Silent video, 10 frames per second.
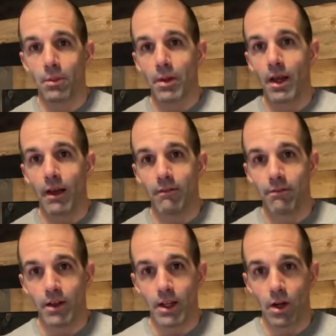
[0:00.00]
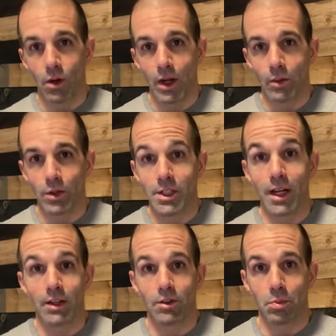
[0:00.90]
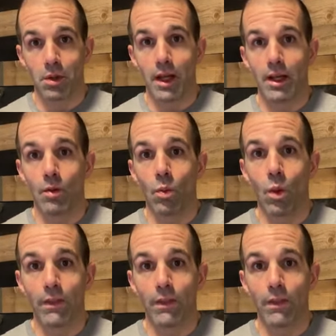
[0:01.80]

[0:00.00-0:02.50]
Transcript: There'll be a video in which I explain